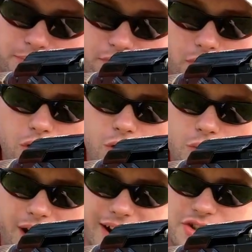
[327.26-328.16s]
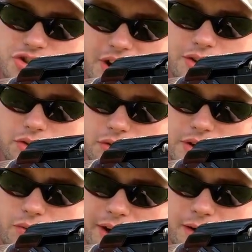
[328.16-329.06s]
prone, I
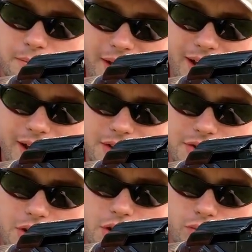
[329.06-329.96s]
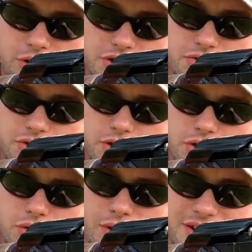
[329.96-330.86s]
generally recommend what you
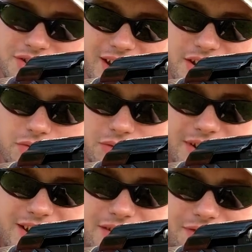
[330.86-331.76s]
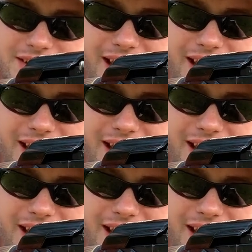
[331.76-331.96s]
do is that you leave the